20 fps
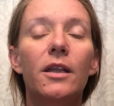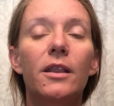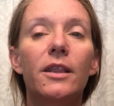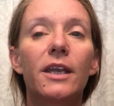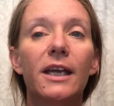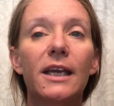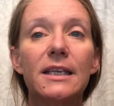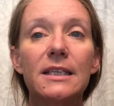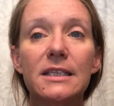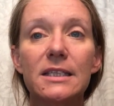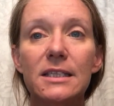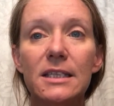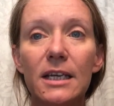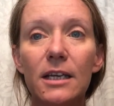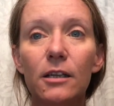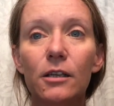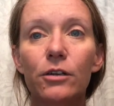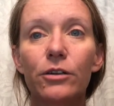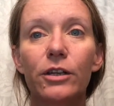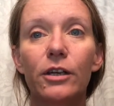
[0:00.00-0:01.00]
The
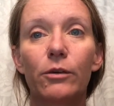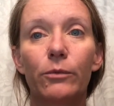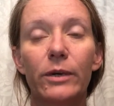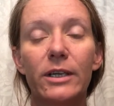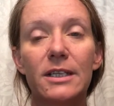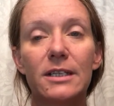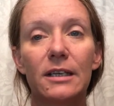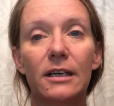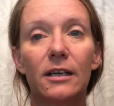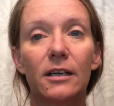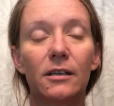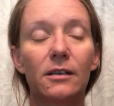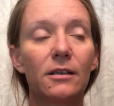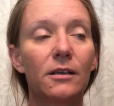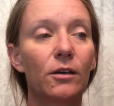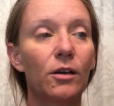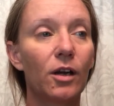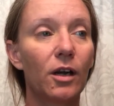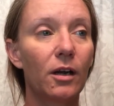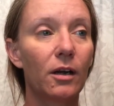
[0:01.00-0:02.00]
concealer that we sell
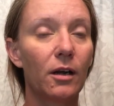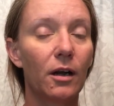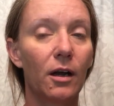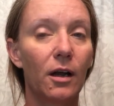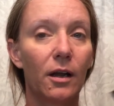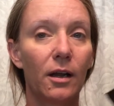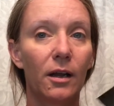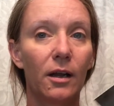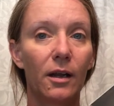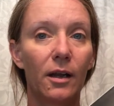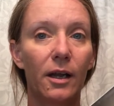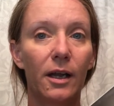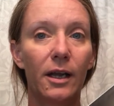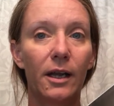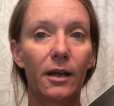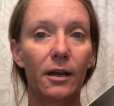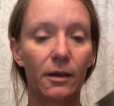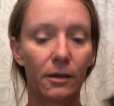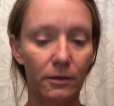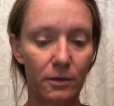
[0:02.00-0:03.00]

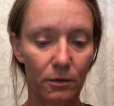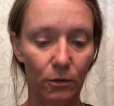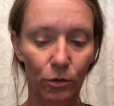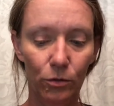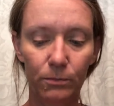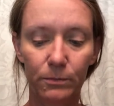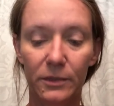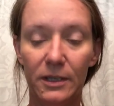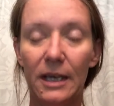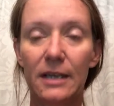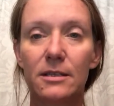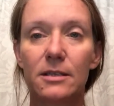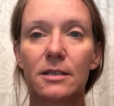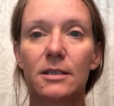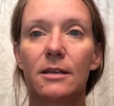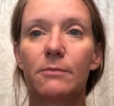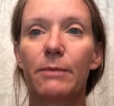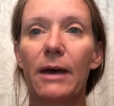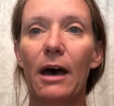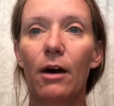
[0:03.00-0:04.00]
is, oh, that's
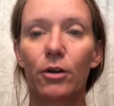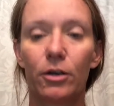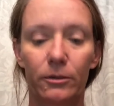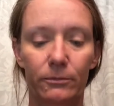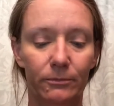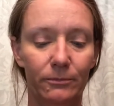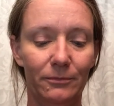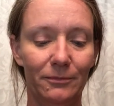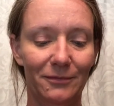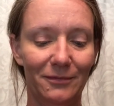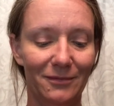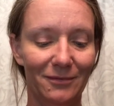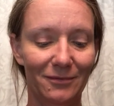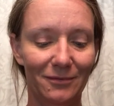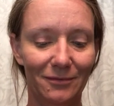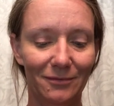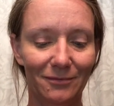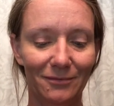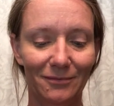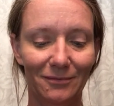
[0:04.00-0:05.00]
the powder.
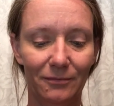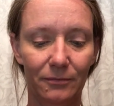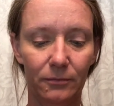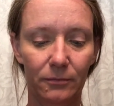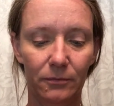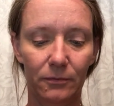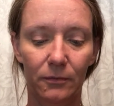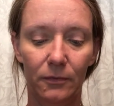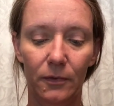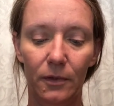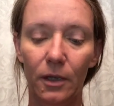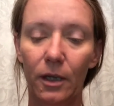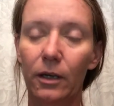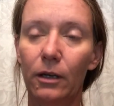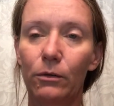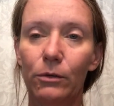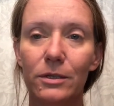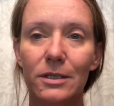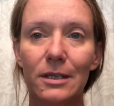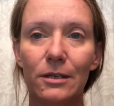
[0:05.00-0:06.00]
I
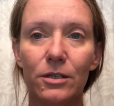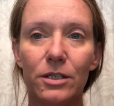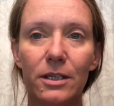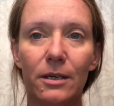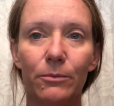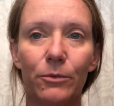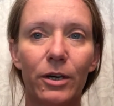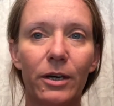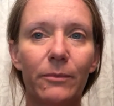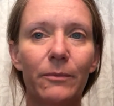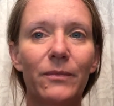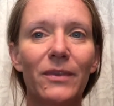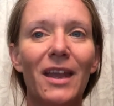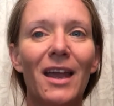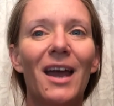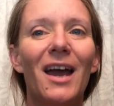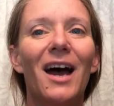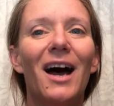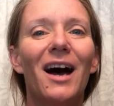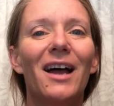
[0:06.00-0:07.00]
know it's here somewhere.
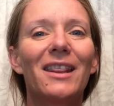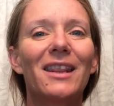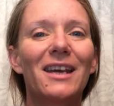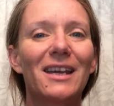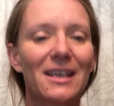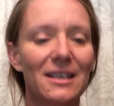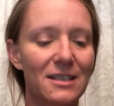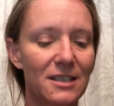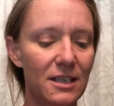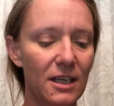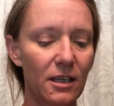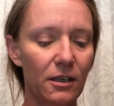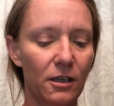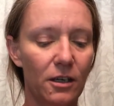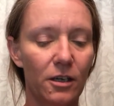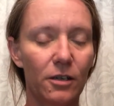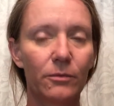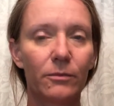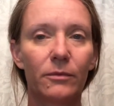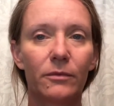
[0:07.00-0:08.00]
The
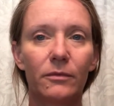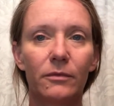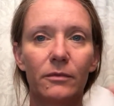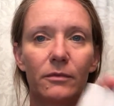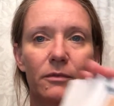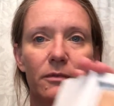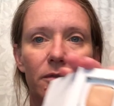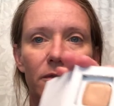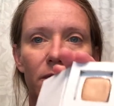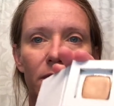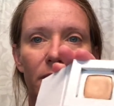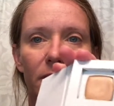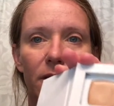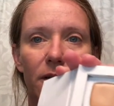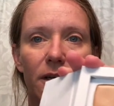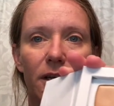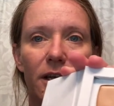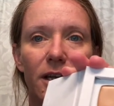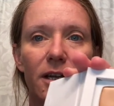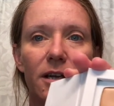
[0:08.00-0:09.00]
concealer
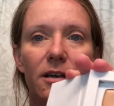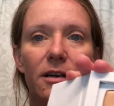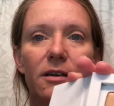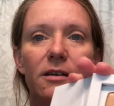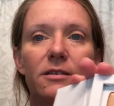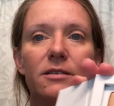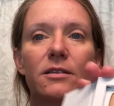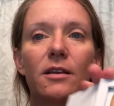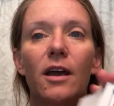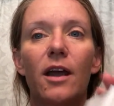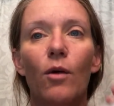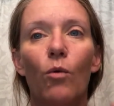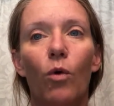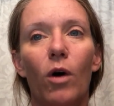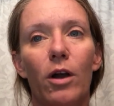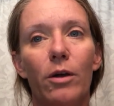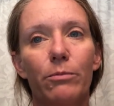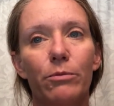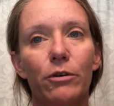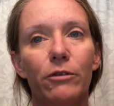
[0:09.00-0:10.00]
is a
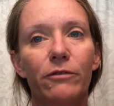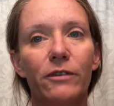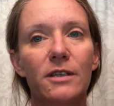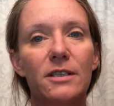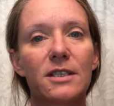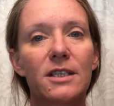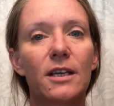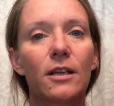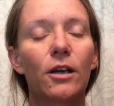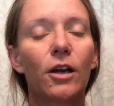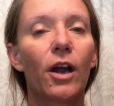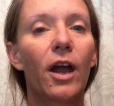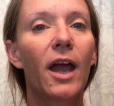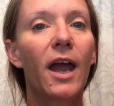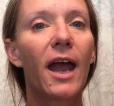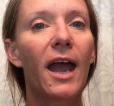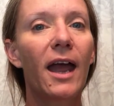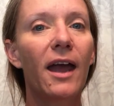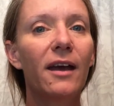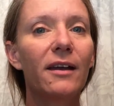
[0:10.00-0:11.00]
waterproof concealer,
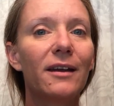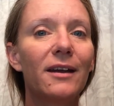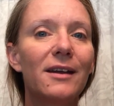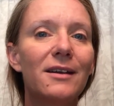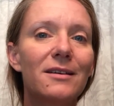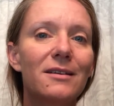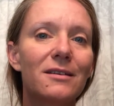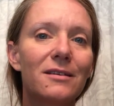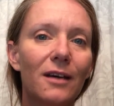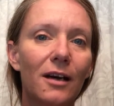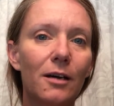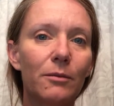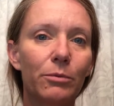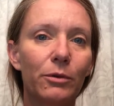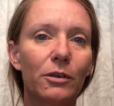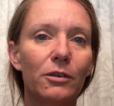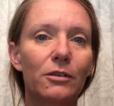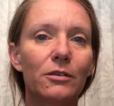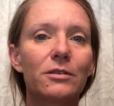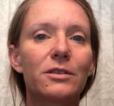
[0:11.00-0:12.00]
and it
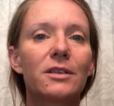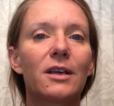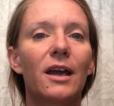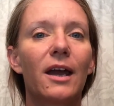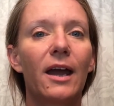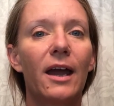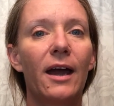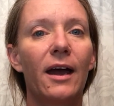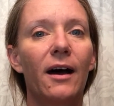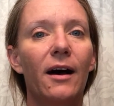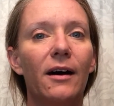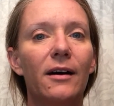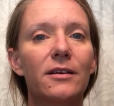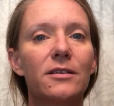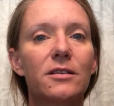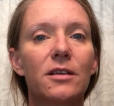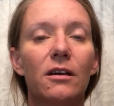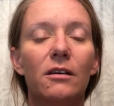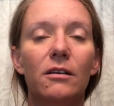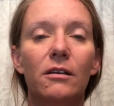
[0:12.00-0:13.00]
doubles
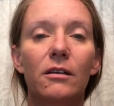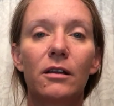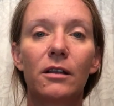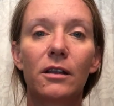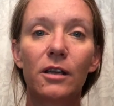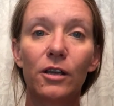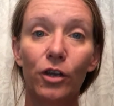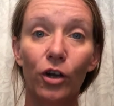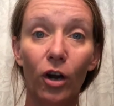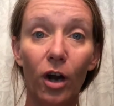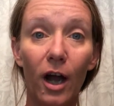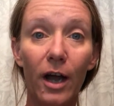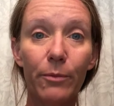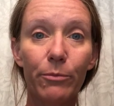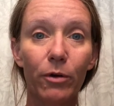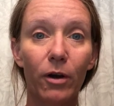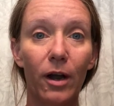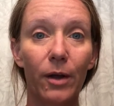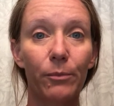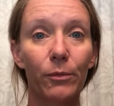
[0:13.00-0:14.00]
as your eye
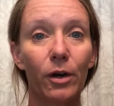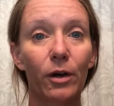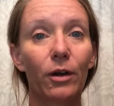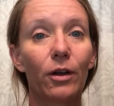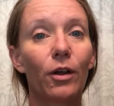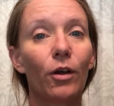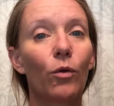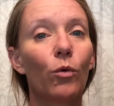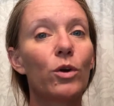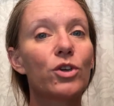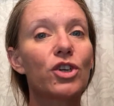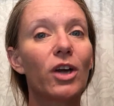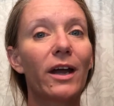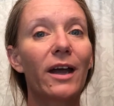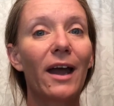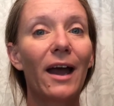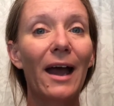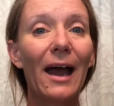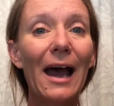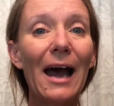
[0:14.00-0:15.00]
primer, which I
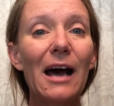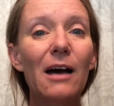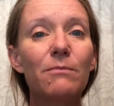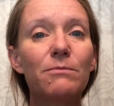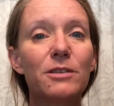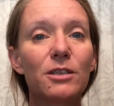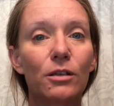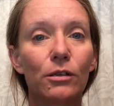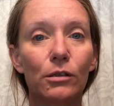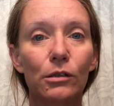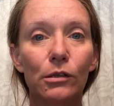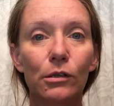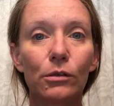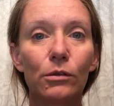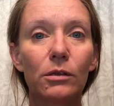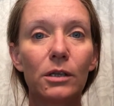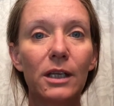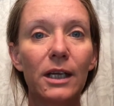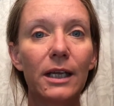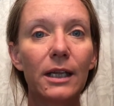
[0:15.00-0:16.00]

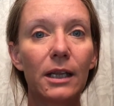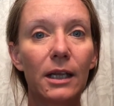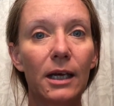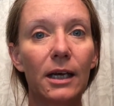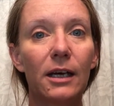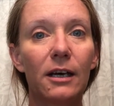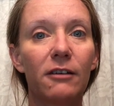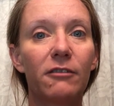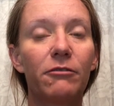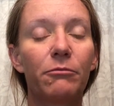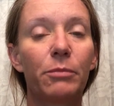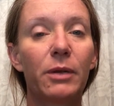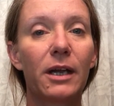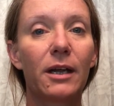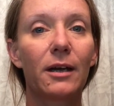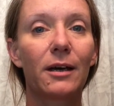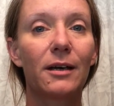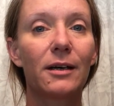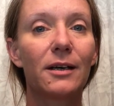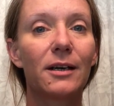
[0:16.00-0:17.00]
absolutely love
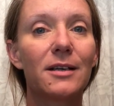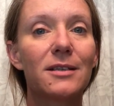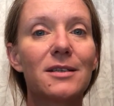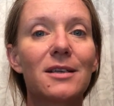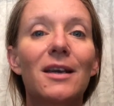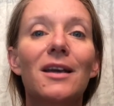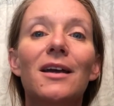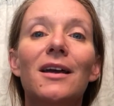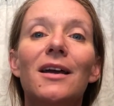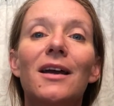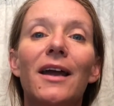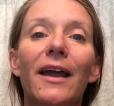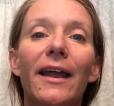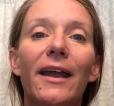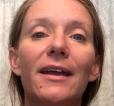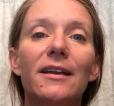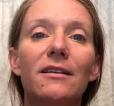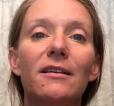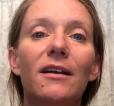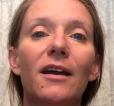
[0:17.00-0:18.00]
because
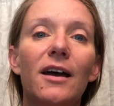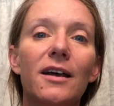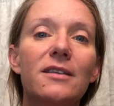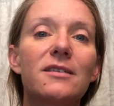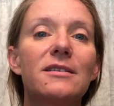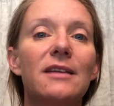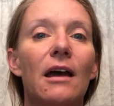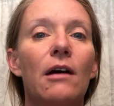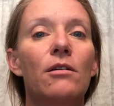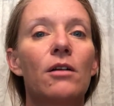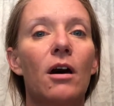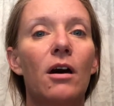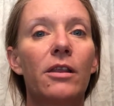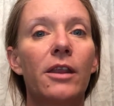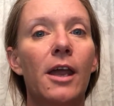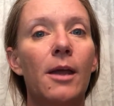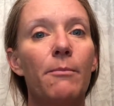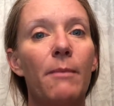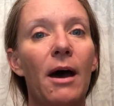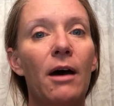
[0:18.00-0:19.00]
it cuts down on
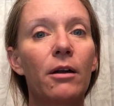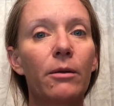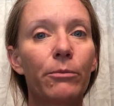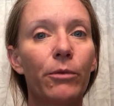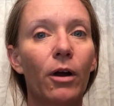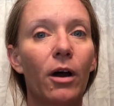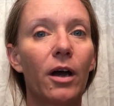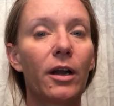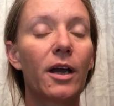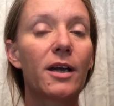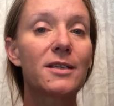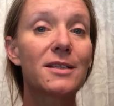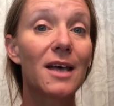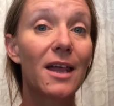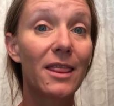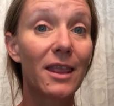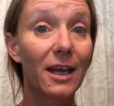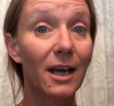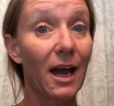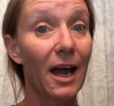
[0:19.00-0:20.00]
the amount of products
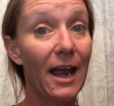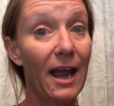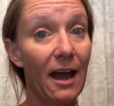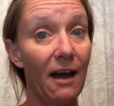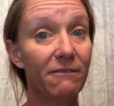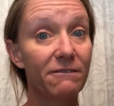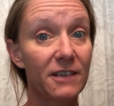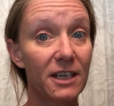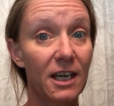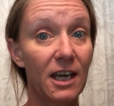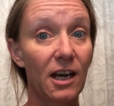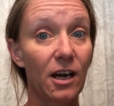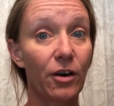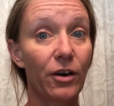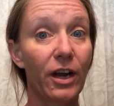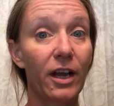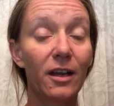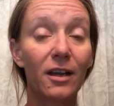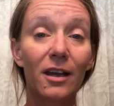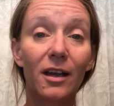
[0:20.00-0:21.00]
that I have to
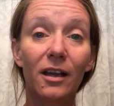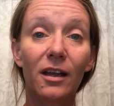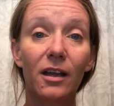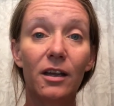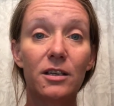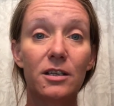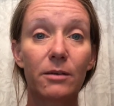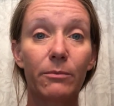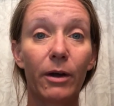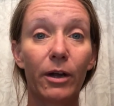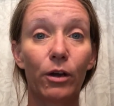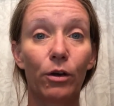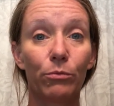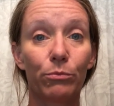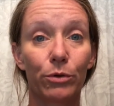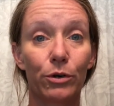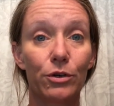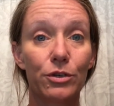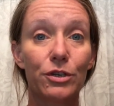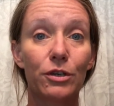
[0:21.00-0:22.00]
carry into my own
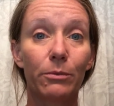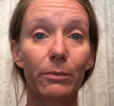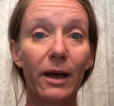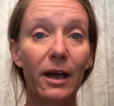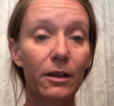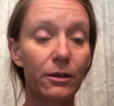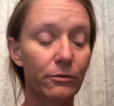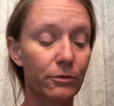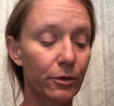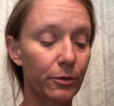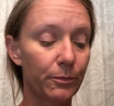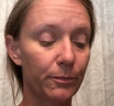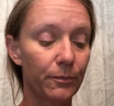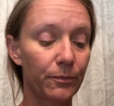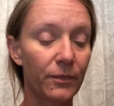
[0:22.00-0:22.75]
personal bathroom.